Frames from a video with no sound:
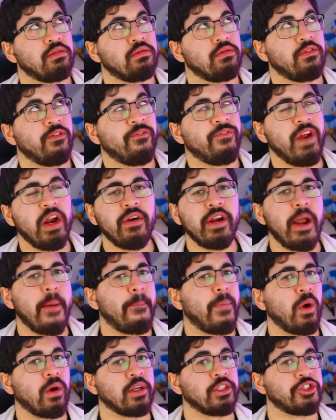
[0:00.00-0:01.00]
very
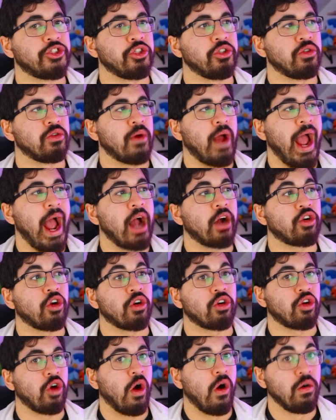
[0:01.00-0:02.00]
important to
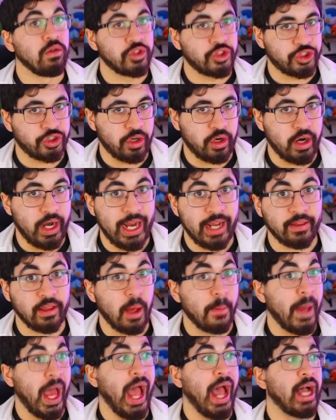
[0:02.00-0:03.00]
agriculture in the
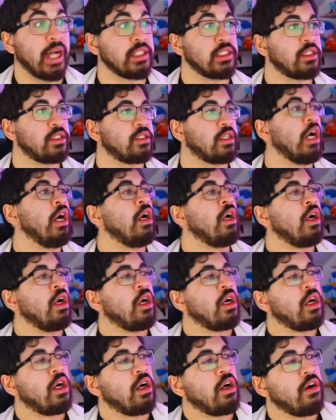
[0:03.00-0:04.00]
past.
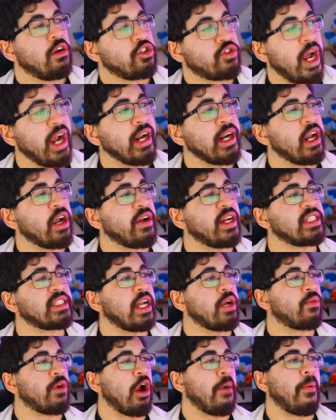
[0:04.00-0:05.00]
Dragonair is a
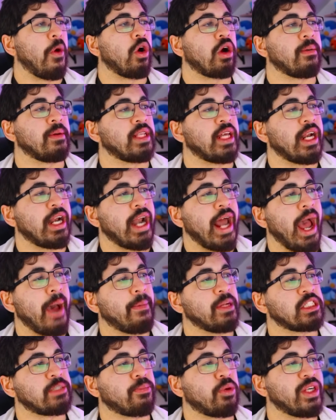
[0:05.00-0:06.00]
rare Pokemon that
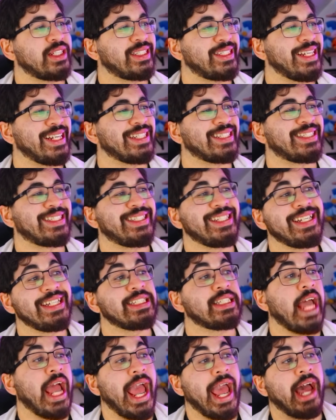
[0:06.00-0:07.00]
inhabits pristine
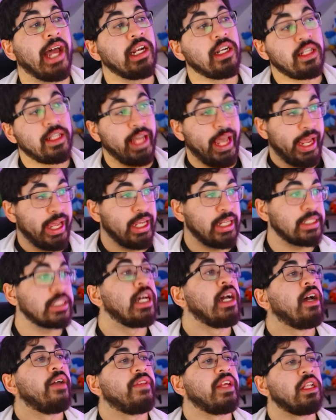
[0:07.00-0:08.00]
seas and lakes.
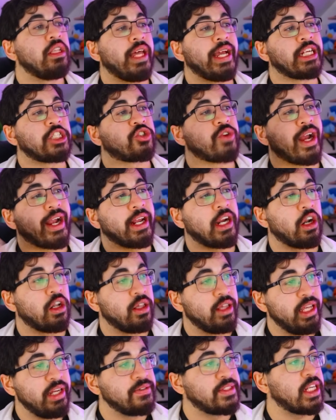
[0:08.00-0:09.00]
The lakes Dragonair
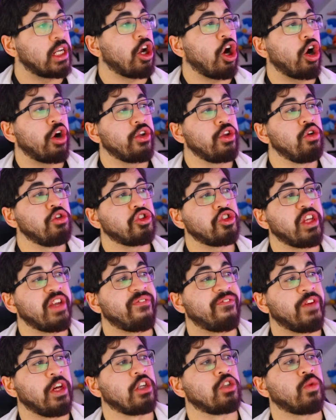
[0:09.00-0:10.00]
lives in are usually
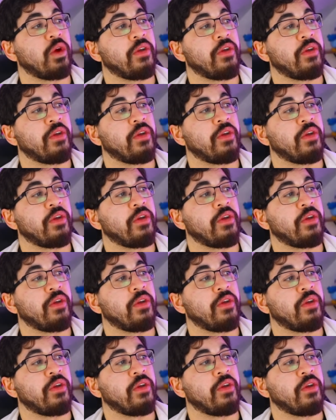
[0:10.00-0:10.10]
filled with